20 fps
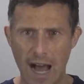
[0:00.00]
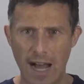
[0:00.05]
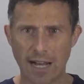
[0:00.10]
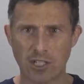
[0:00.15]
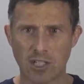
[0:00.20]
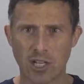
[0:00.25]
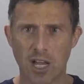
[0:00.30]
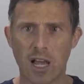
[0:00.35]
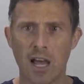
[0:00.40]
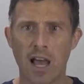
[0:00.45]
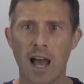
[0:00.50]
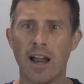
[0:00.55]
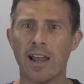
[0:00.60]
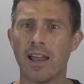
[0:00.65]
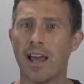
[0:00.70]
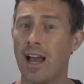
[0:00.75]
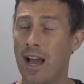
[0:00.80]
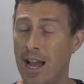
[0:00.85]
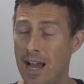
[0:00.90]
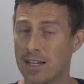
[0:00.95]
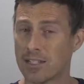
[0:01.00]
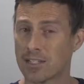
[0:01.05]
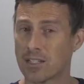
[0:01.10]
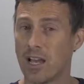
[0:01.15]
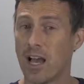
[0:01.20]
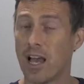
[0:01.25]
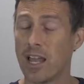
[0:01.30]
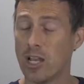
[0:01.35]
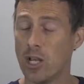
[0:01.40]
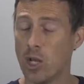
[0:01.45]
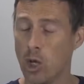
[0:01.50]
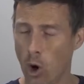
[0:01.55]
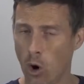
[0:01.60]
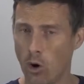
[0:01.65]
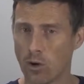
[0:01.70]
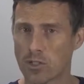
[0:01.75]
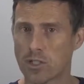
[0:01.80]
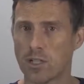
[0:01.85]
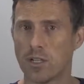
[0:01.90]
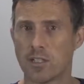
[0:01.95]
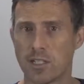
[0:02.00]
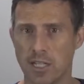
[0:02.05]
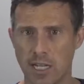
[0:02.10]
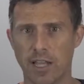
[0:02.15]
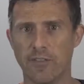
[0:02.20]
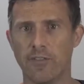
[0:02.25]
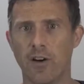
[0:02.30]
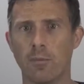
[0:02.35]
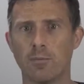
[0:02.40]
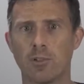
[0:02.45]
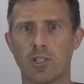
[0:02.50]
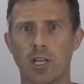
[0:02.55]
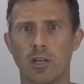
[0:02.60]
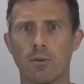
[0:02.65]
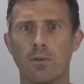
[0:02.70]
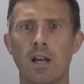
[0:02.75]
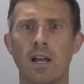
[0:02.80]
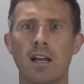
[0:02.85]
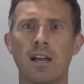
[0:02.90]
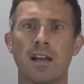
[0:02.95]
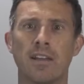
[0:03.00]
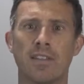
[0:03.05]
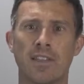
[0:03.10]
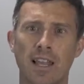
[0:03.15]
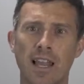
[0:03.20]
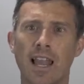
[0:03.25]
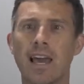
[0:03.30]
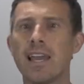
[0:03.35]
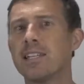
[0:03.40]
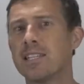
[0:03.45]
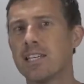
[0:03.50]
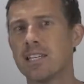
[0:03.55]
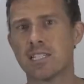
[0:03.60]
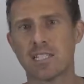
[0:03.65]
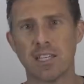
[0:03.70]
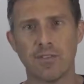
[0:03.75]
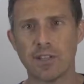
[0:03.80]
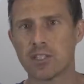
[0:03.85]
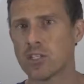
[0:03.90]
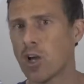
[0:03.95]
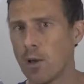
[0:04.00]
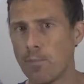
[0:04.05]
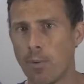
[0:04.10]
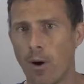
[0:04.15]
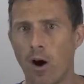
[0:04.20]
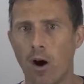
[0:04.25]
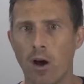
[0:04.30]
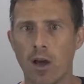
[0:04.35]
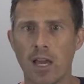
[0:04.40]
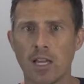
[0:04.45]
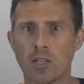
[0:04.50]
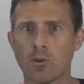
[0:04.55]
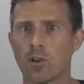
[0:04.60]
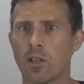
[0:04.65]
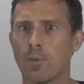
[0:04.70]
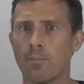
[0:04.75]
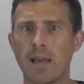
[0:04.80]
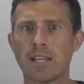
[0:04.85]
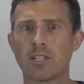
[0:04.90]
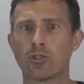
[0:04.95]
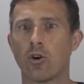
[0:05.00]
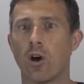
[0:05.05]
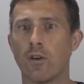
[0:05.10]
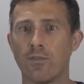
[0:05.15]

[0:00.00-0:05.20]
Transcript: hatch, and it has a lot to live up to. The latest Civic Type R is one of the best